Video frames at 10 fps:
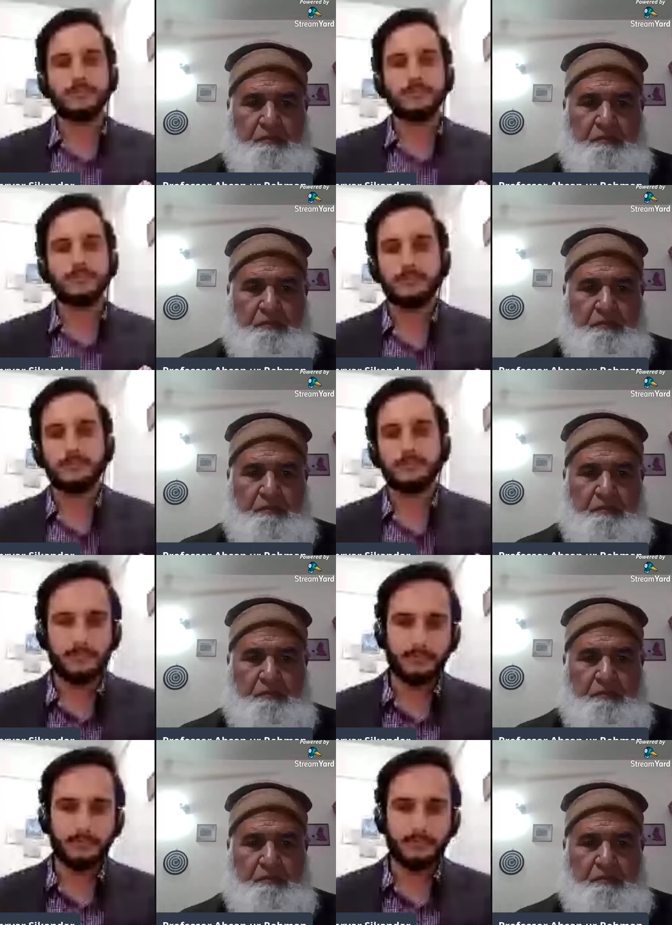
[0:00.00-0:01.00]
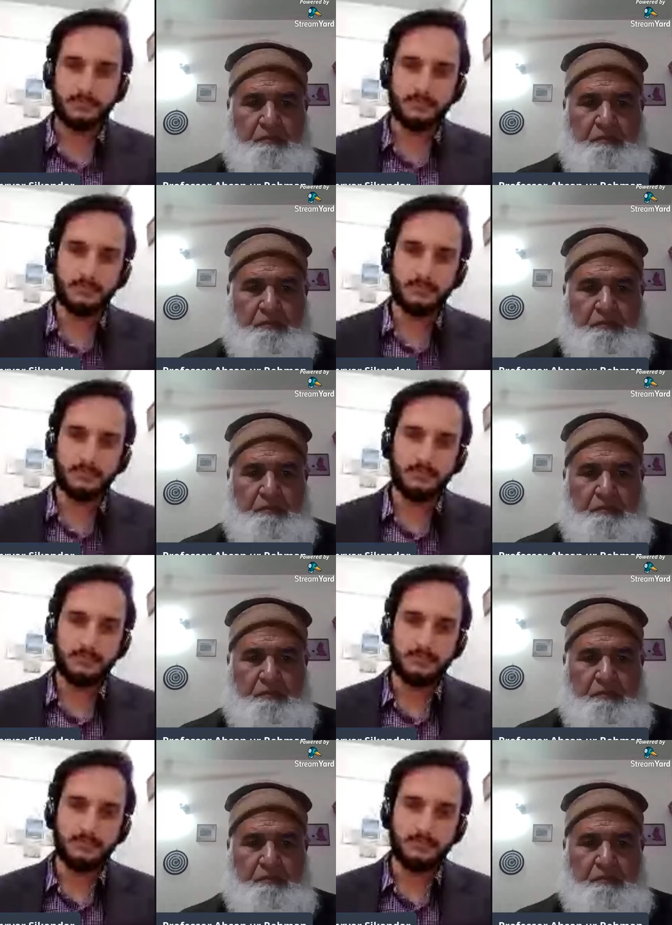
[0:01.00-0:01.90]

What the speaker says: No one is speaking in this clip.